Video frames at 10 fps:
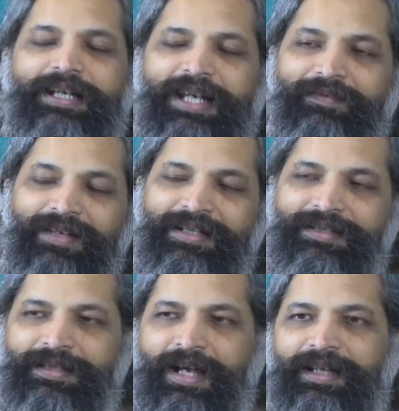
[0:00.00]
Even in
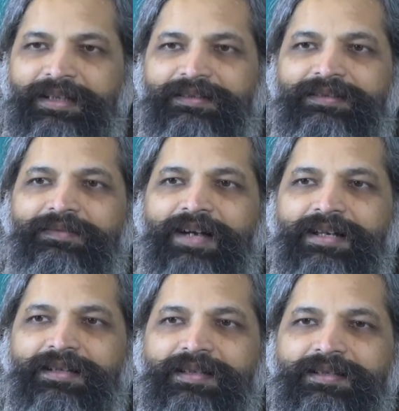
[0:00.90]
size, the
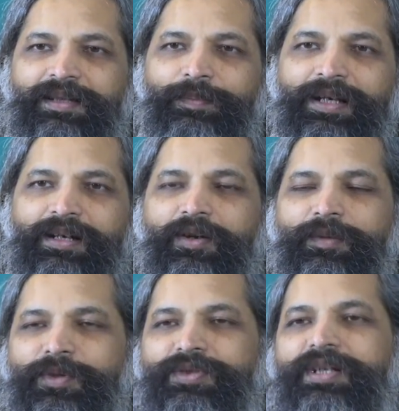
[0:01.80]
virus is typically
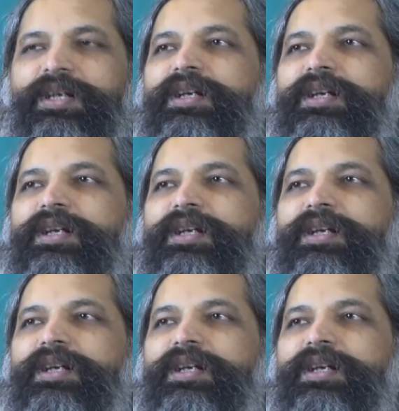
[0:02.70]
almost